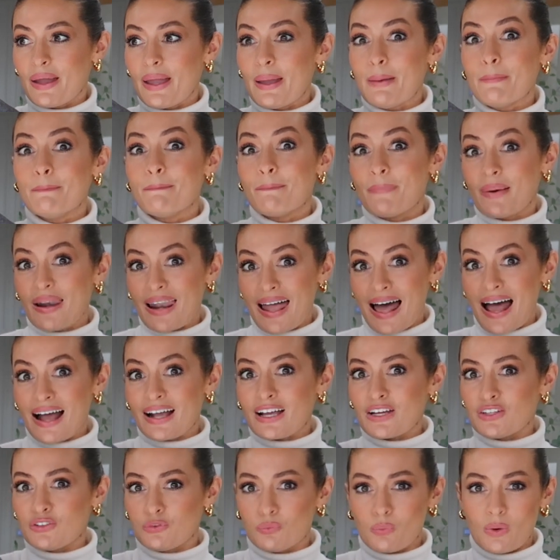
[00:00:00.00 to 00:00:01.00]
in
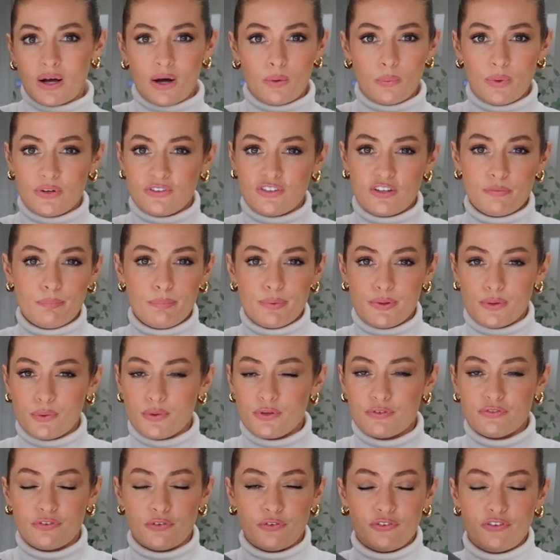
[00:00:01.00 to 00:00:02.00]
black as well, which is
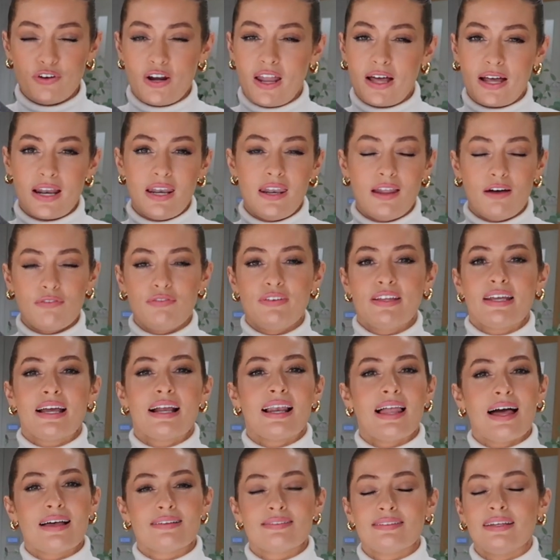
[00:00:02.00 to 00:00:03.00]
beautiful for like a lovely
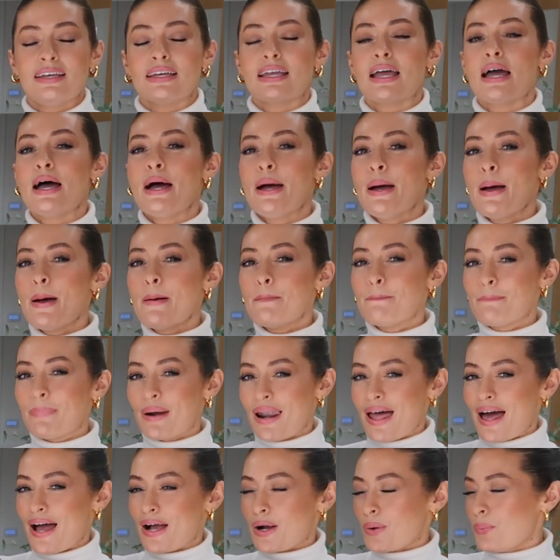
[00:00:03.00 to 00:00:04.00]
classic
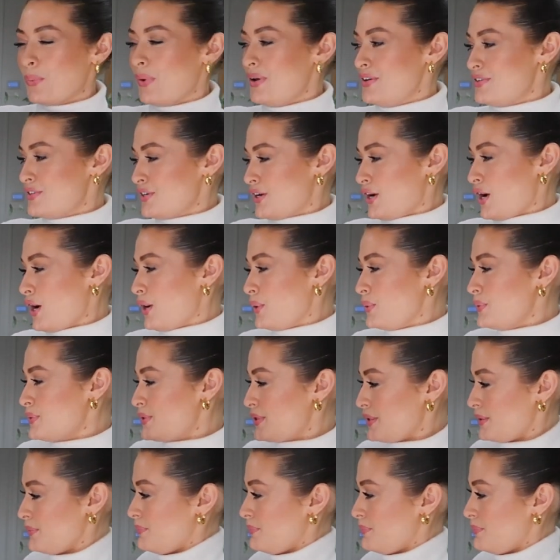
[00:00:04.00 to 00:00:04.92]
black winter coat.